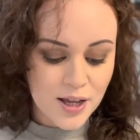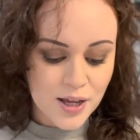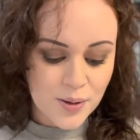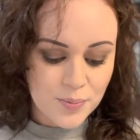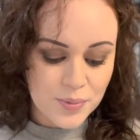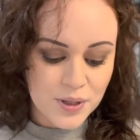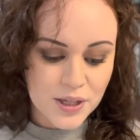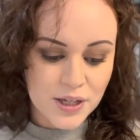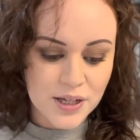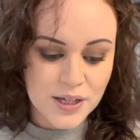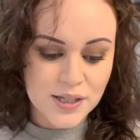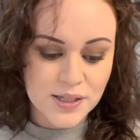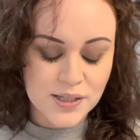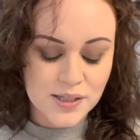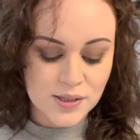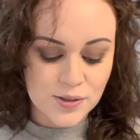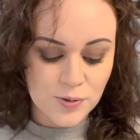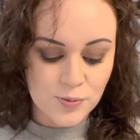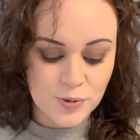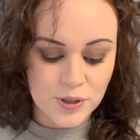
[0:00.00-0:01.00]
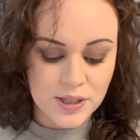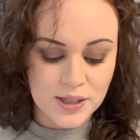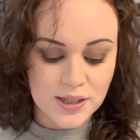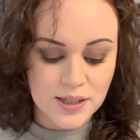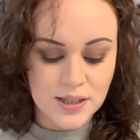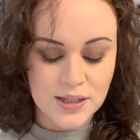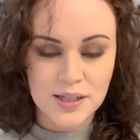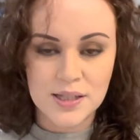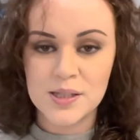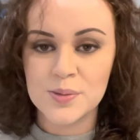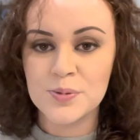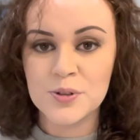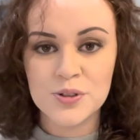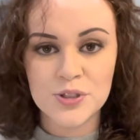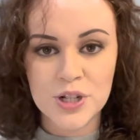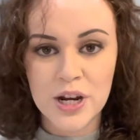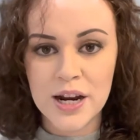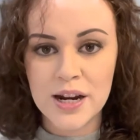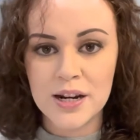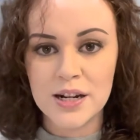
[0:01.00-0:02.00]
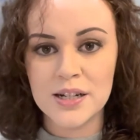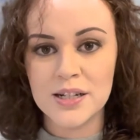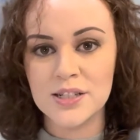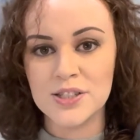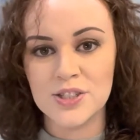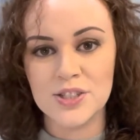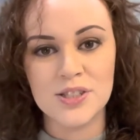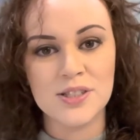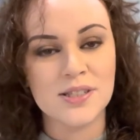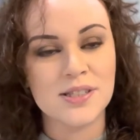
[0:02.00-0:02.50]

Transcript: because with this blow dryer, it's